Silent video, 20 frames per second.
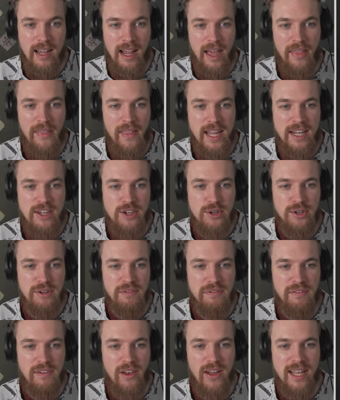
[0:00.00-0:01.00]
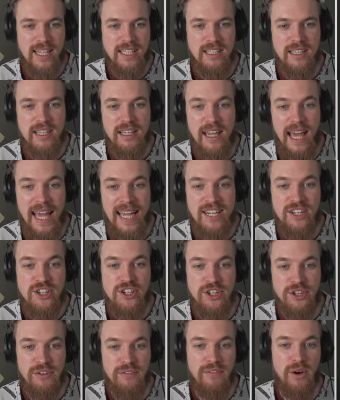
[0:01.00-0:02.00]
and then you can fly to the
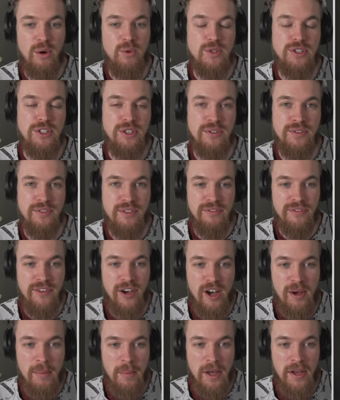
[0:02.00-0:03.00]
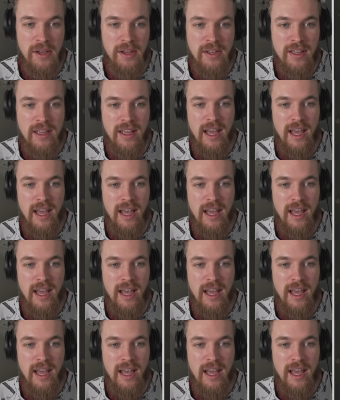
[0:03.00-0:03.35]
Ancient Vault of the Farmer,